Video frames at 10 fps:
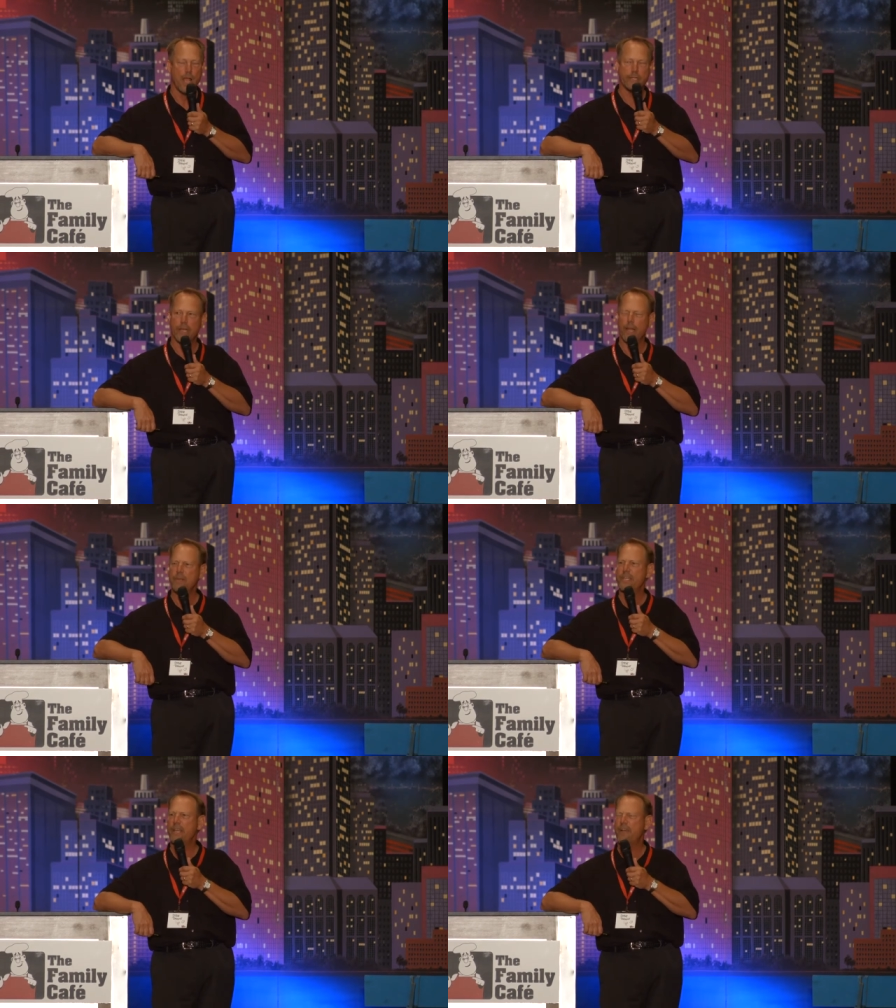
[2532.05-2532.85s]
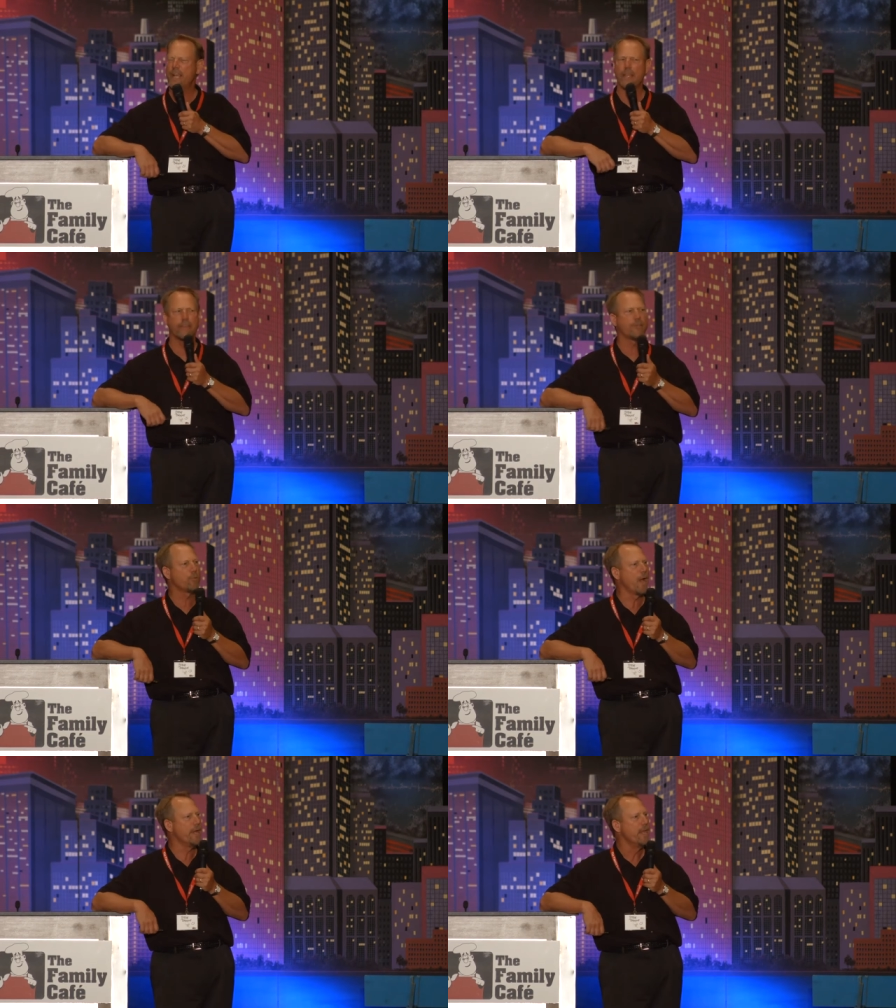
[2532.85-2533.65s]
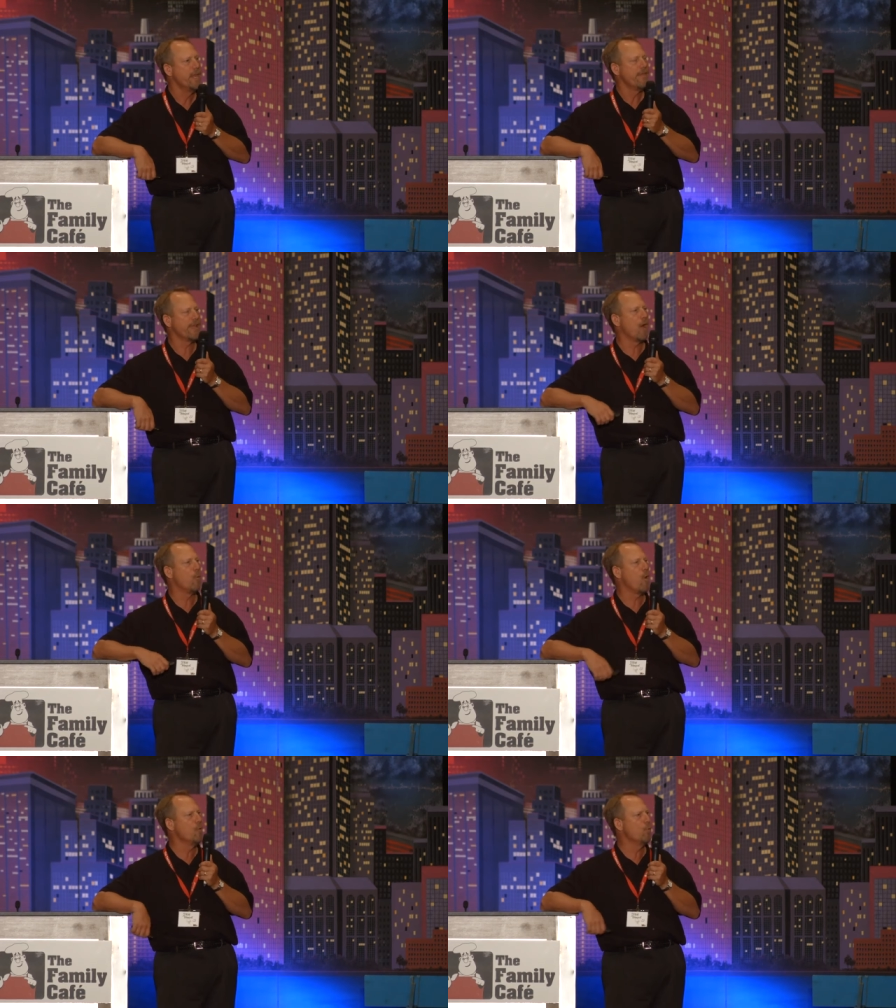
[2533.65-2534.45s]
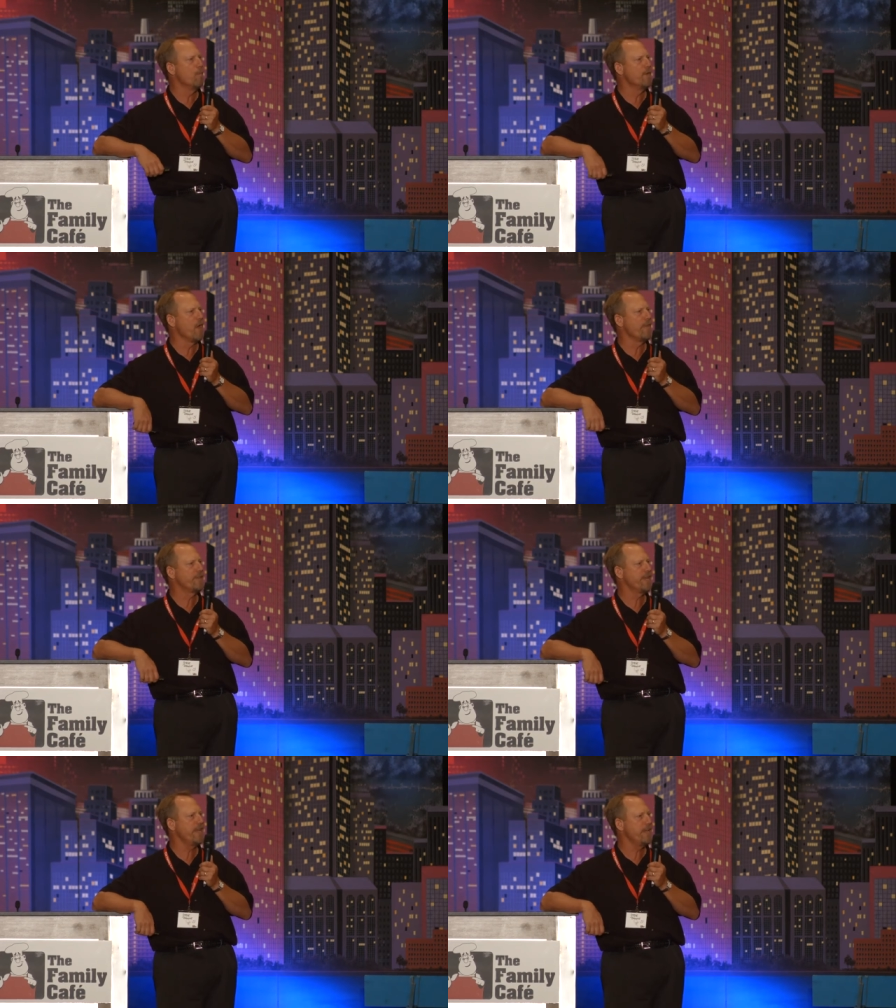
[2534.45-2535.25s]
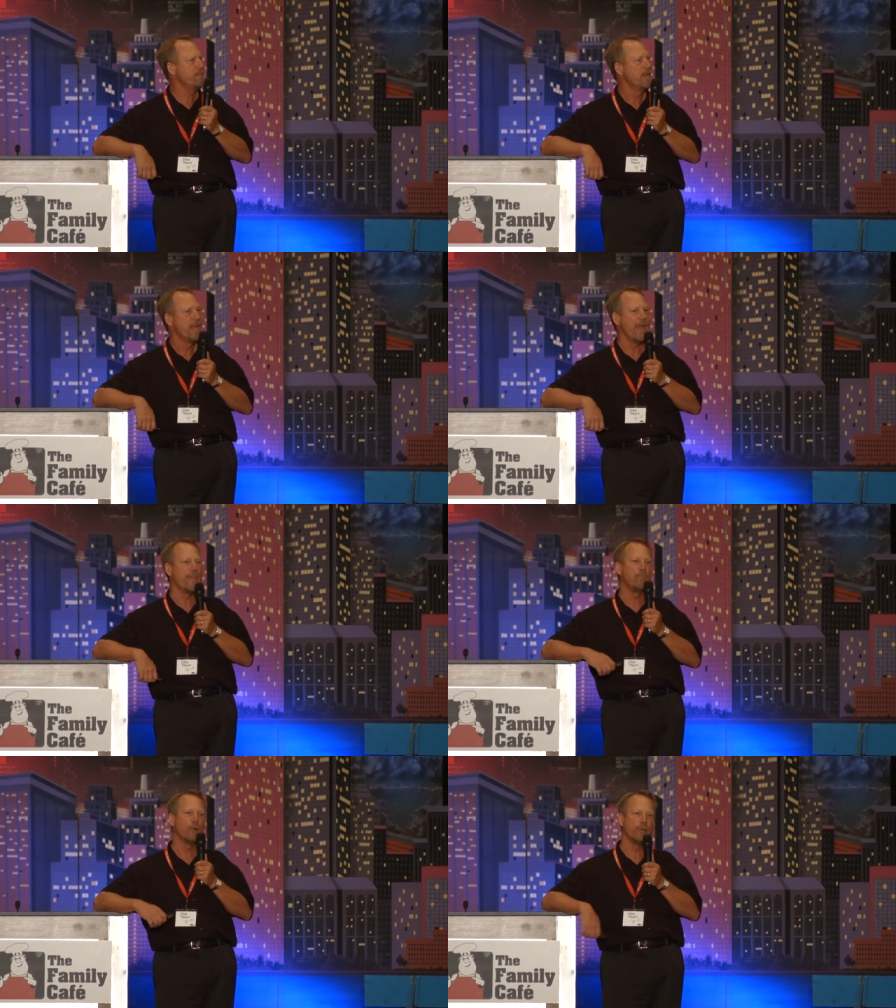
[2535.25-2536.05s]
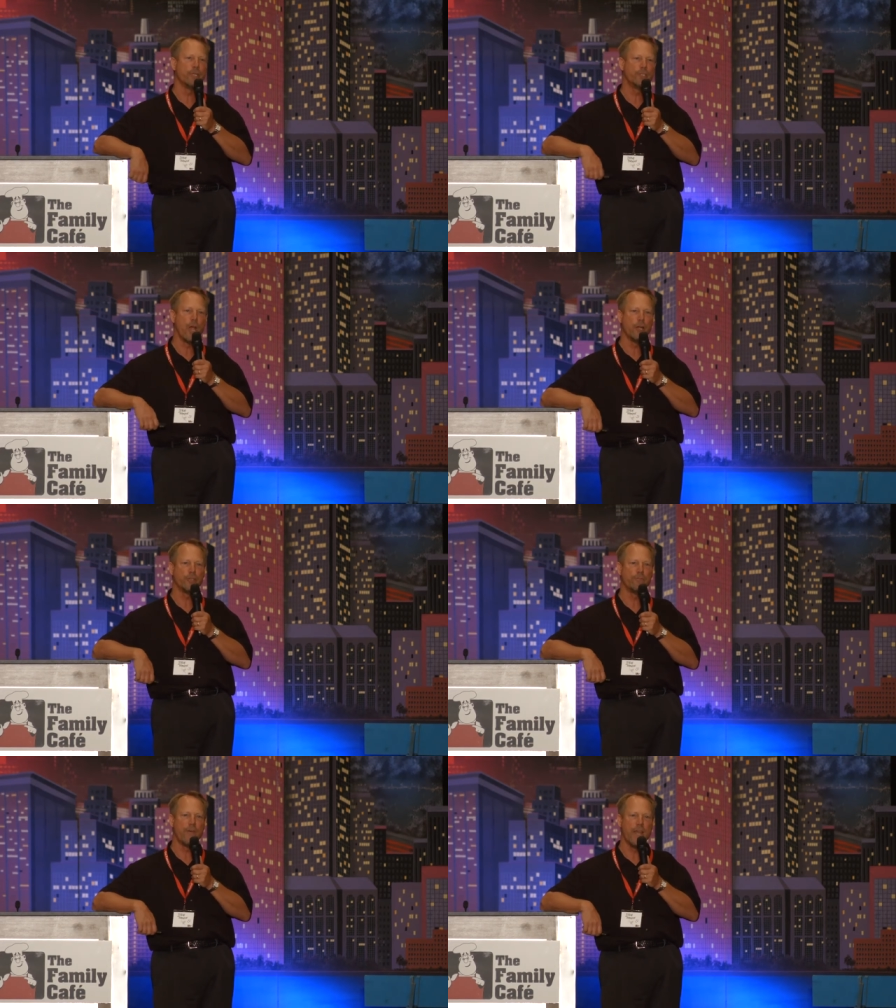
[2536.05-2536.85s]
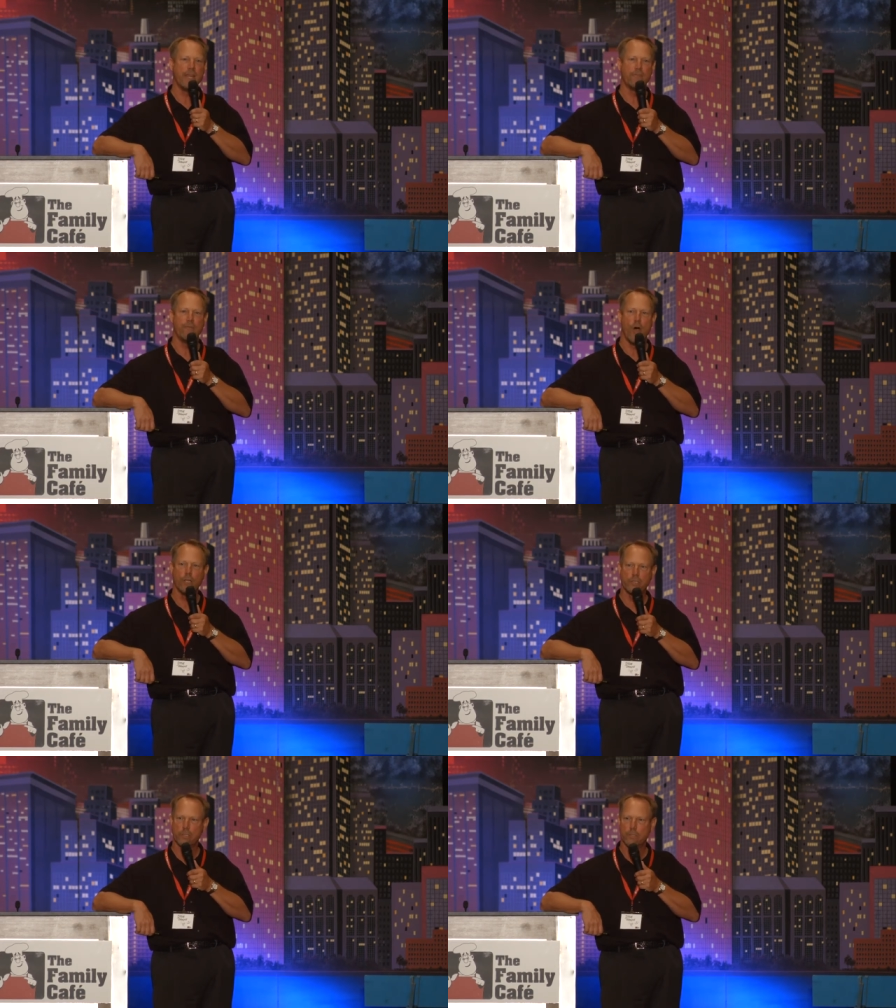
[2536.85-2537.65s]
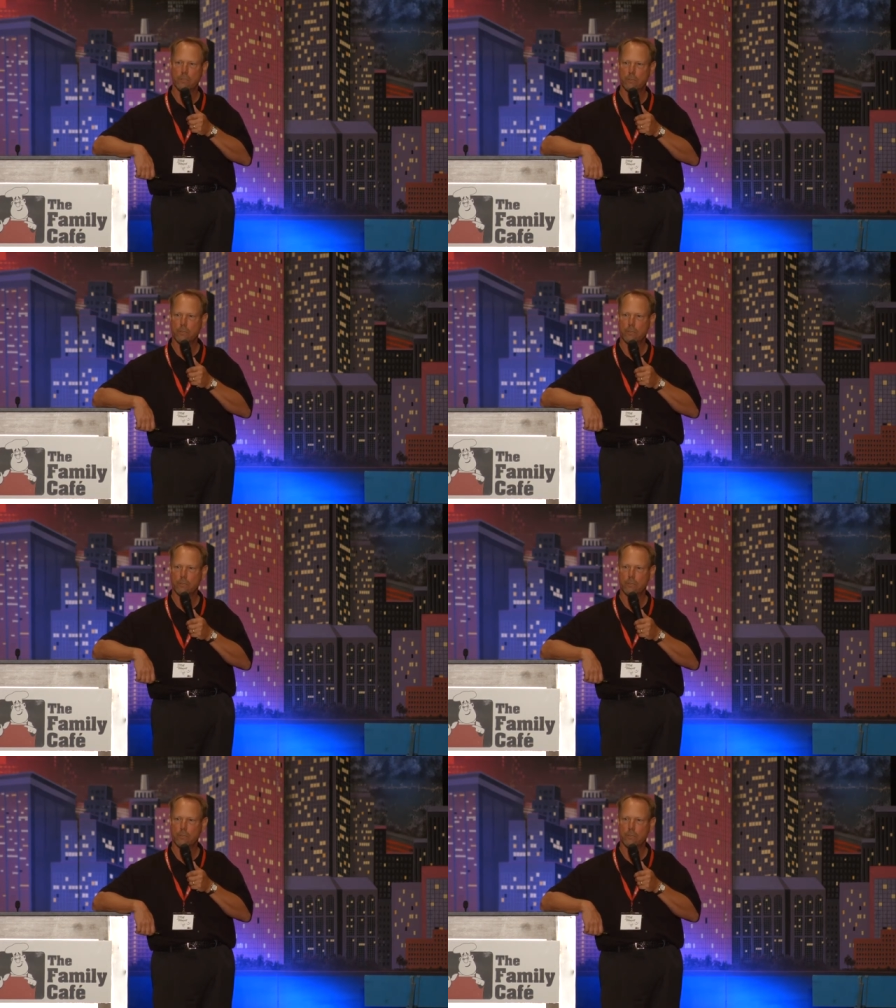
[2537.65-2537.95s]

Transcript: I said, Let me see if I got this right. They got one woman on the team and they put her in charge of finding faults?